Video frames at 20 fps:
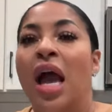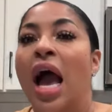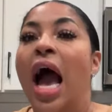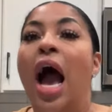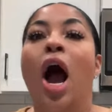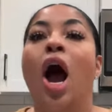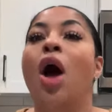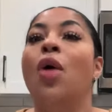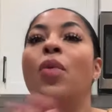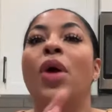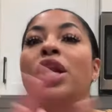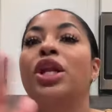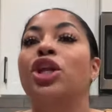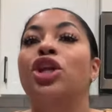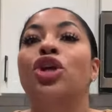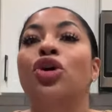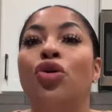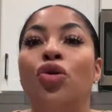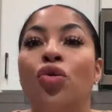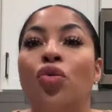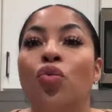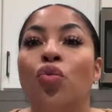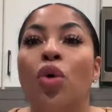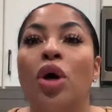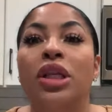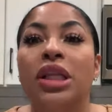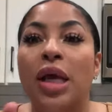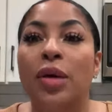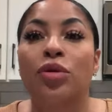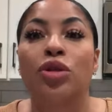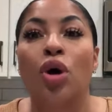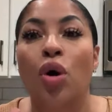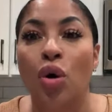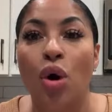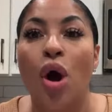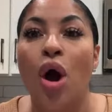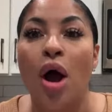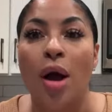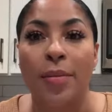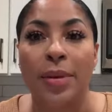I already knew what they was going to
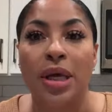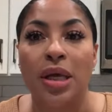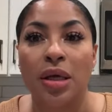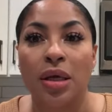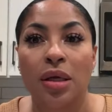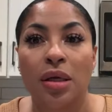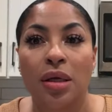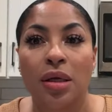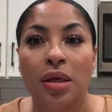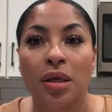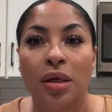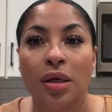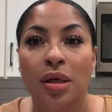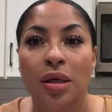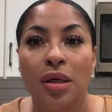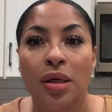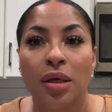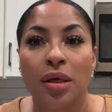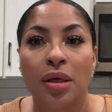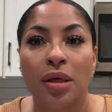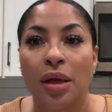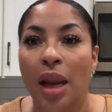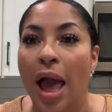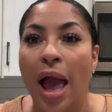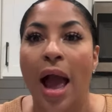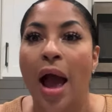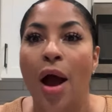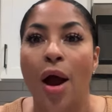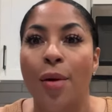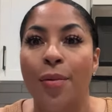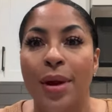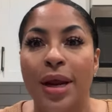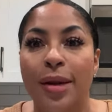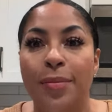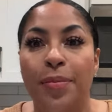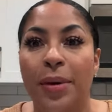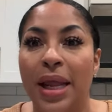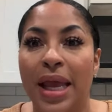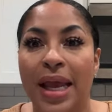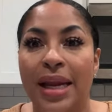call me. I already
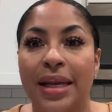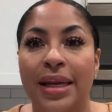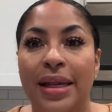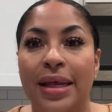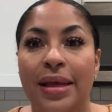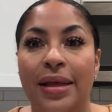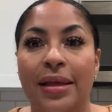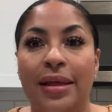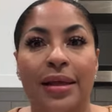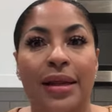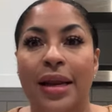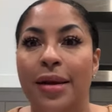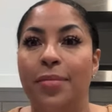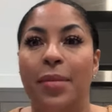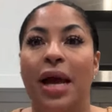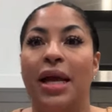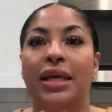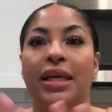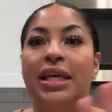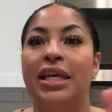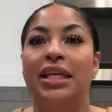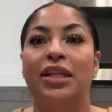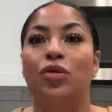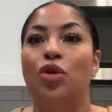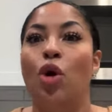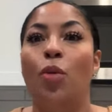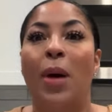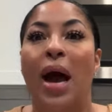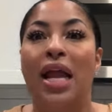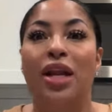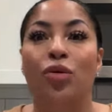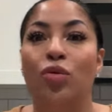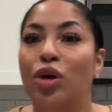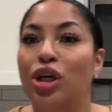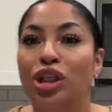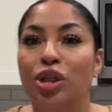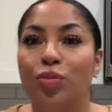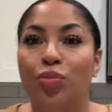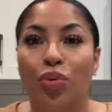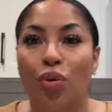planned it my kids, nobody
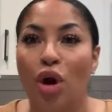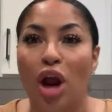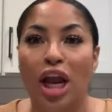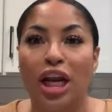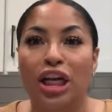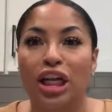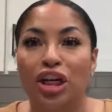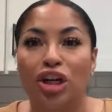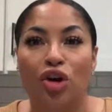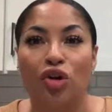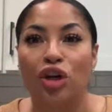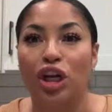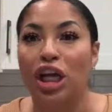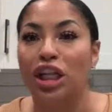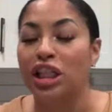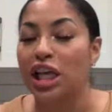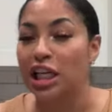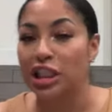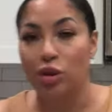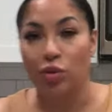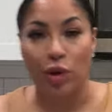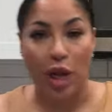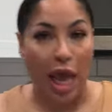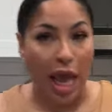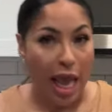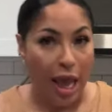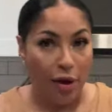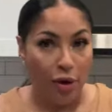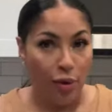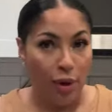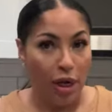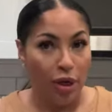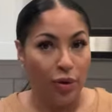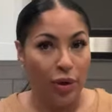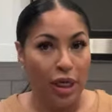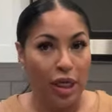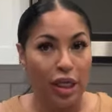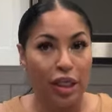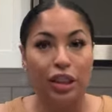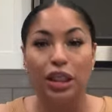wasn't pregnant, no nothing. I said, when I have
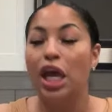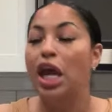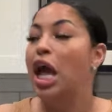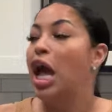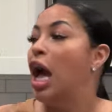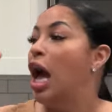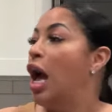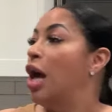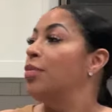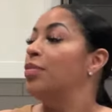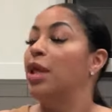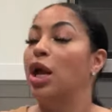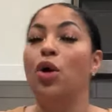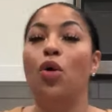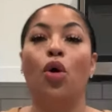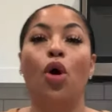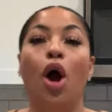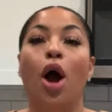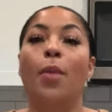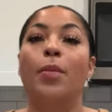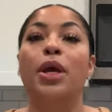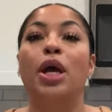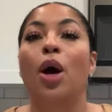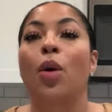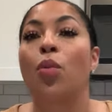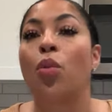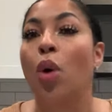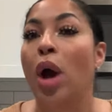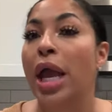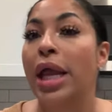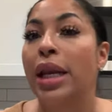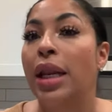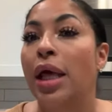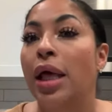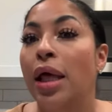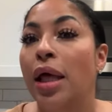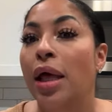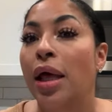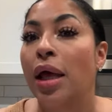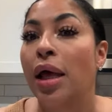grandkids, they're going to call me abuela.
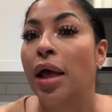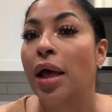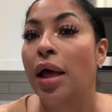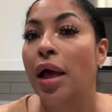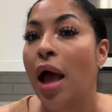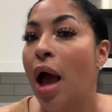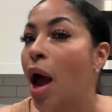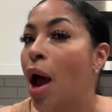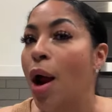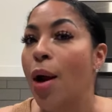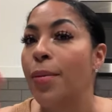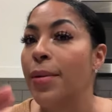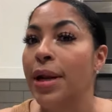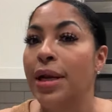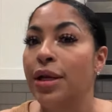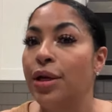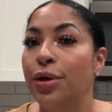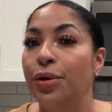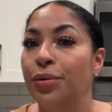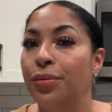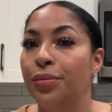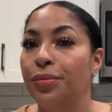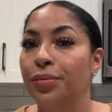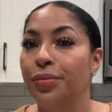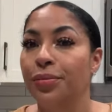I already knew.